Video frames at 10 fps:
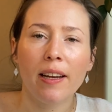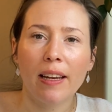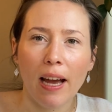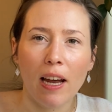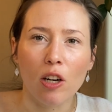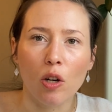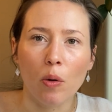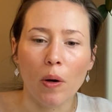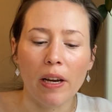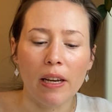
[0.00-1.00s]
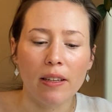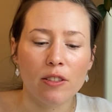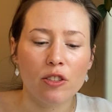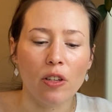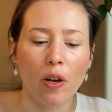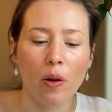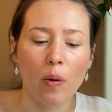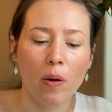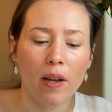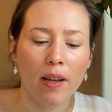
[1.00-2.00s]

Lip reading: category. So